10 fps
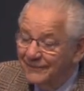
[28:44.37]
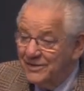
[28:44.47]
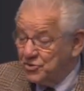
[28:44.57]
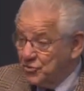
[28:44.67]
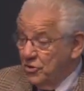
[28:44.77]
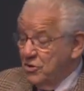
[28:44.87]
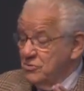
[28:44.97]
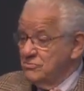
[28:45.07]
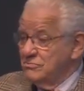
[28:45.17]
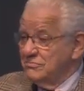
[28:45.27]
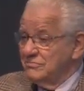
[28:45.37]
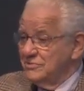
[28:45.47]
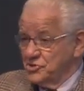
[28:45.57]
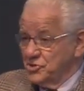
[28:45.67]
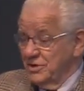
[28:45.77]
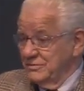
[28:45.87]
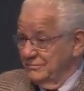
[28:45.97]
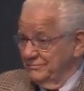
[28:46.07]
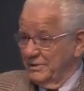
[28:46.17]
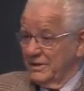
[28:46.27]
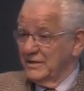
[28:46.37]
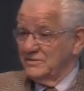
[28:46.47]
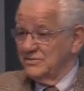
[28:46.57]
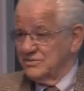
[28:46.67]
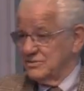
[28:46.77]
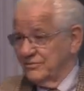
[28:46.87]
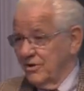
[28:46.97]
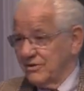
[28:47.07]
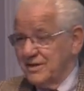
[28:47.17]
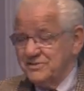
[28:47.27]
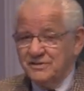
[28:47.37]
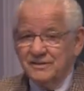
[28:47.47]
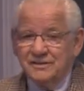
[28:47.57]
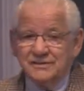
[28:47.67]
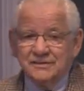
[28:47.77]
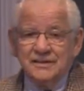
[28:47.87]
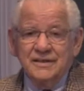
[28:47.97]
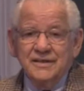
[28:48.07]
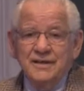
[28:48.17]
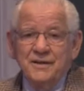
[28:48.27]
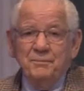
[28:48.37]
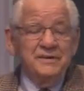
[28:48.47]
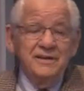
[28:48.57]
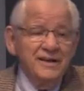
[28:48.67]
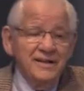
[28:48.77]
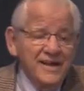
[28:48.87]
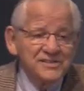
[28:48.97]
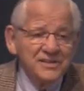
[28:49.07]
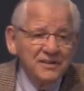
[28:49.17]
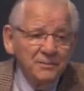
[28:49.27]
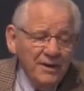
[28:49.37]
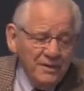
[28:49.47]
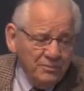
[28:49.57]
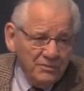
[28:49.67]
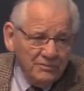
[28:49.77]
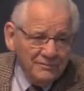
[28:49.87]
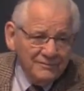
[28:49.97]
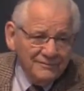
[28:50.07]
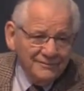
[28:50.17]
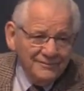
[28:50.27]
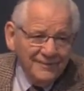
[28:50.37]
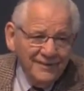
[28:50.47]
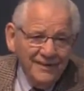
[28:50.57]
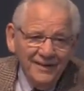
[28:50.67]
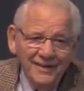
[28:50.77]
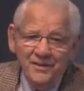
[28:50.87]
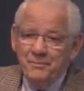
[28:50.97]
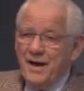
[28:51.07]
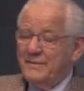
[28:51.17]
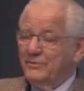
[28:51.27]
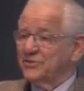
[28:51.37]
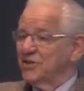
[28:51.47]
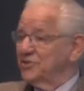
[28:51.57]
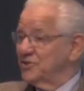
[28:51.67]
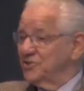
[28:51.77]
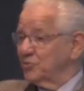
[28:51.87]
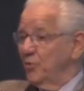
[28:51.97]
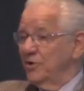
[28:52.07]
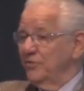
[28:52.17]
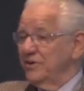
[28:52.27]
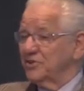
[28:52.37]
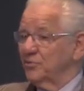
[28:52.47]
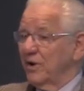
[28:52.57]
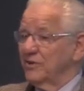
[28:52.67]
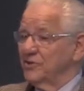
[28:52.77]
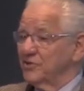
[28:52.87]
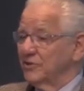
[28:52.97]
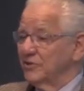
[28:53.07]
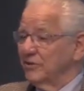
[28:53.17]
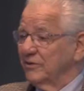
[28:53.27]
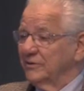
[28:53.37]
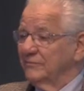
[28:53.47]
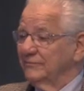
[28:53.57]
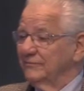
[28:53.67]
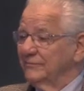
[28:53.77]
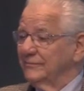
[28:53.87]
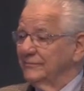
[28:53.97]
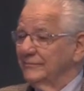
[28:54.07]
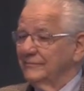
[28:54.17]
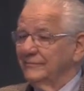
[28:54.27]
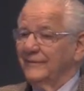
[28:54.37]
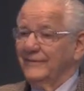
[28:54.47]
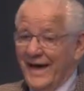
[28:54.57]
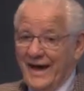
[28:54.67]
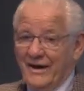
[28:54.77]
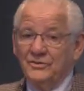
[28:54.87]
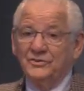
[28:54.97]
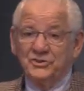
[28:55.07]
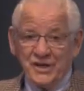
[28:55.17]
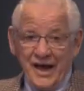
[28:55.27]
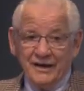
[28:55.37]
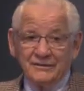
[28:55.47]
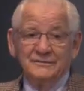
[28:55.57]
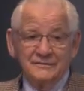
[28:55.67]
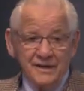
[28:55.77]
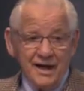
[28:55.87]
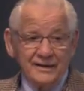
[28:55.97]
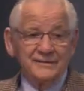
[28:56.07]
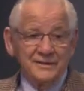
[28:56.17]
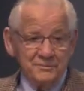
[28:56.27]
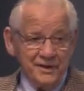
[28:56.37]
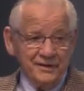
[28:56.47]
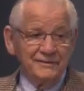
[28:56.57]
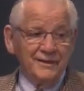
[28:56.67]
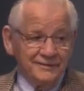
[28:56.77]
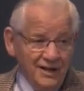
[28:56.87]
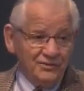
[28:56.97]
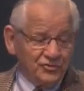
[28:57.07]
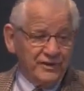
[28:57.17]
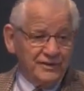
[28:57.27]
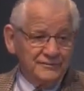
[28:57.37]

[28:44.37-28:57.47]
It's true. You shouldn't because of all kinds of things. But none of that's in the Bible. The Bible says there's just one reason why you shouldn't do it thou shalt not commit adultery.